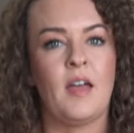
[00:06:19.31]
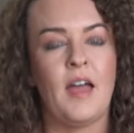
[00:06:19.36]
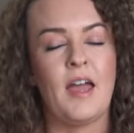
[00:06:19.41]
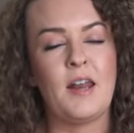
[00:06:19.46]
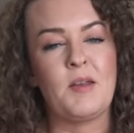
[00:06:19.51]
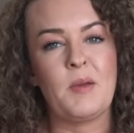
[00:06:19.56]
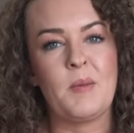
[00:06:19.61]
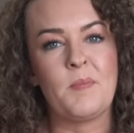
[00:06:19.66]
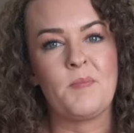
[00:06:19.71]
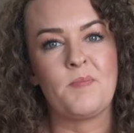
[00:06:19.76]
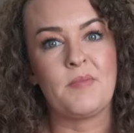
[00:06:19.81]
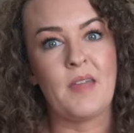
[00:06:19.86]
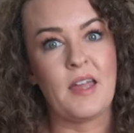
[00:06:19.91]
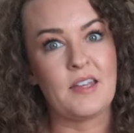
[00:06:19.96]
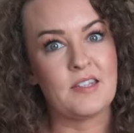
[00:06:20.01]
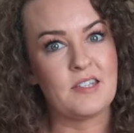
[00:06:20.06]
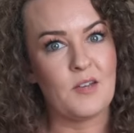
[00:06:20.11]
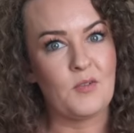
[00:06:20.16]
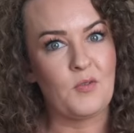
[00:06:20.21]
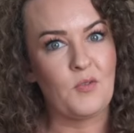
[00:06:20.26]
Anyway,
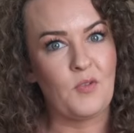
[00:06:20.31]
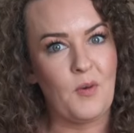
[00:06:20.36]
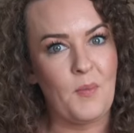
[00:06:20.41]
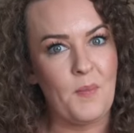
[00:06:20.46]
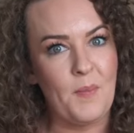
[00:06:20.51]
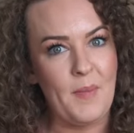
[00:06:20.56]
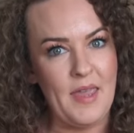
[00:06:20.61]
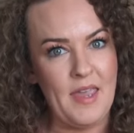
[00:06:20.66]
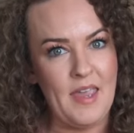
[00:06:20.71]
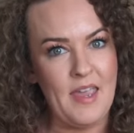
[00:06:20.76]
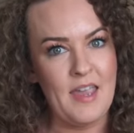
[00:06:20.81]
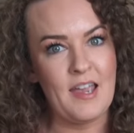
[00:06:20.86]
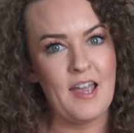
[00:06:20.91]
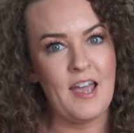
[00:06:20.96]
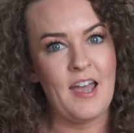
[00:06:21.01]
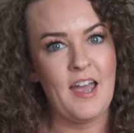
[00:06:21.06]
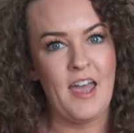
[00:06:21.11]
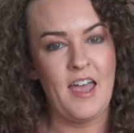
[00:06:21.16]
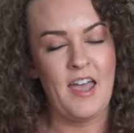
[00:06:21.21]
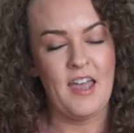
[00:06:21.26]
that's it for me,
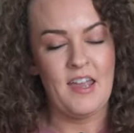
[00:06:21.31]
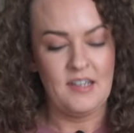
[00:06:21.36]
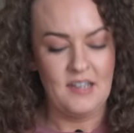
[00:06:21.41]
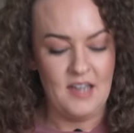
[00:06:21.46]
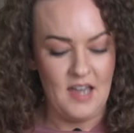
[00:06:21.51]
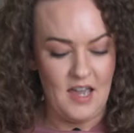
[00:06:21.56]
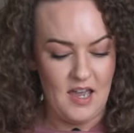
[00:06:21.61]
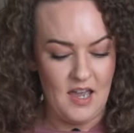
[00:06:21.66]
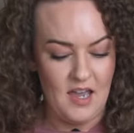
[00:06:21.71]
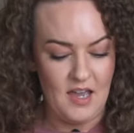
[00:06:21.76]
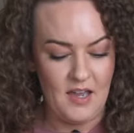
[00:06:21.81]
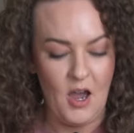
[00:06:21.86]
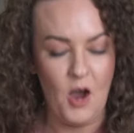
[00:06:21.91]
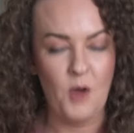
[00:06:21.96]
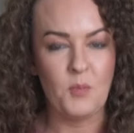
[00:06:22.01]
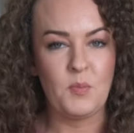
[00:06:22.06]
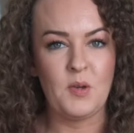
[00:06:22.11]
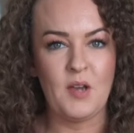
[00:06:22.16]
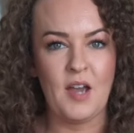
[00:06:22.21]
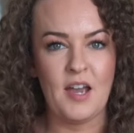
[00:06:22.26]
and
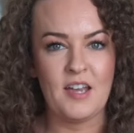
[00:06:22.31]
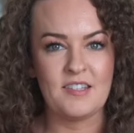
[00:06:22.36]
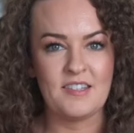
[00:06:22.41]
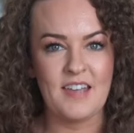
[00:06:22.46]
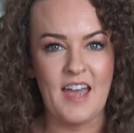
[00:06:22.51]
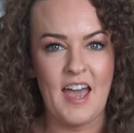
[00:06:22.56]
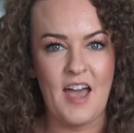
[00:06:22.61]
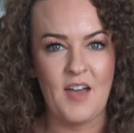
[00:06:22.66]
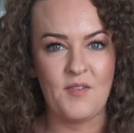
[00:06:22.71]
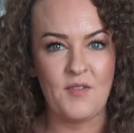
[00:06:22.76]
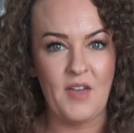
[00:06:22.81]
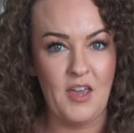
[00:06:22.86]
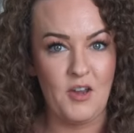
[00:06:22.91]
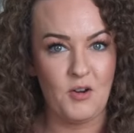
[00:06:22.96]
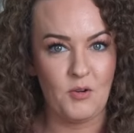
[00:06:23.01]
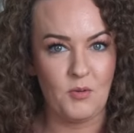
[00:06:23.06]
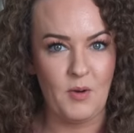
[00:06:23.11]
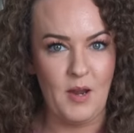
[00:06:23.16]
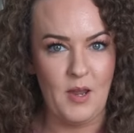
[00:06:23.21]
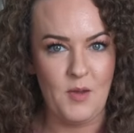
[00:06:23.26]
hope you guys have a
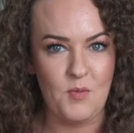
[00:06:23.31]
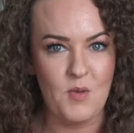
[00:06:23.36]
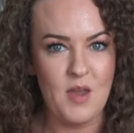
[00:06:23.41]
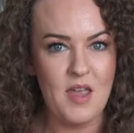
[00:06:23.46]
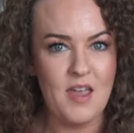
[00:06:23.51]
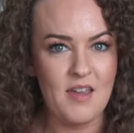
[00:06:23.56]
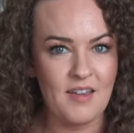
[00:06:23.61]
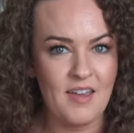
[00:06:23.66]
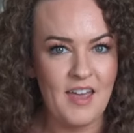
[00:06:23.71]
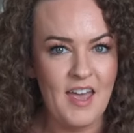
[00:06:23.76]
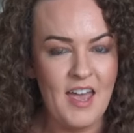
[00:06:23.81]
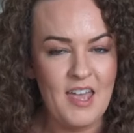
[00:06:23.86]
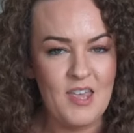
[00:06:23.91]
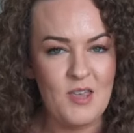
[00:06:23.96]
great week.